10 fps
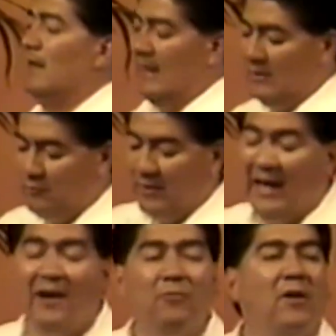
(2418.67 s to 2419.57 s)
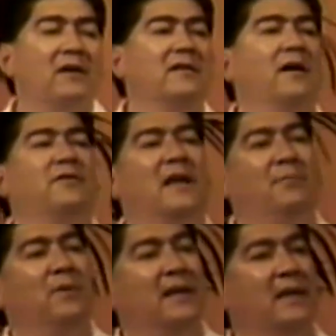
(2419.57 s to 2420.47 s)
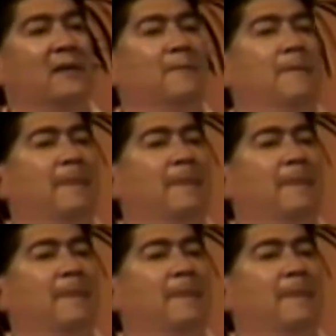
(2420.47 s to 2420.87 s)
And when I walked off that plane,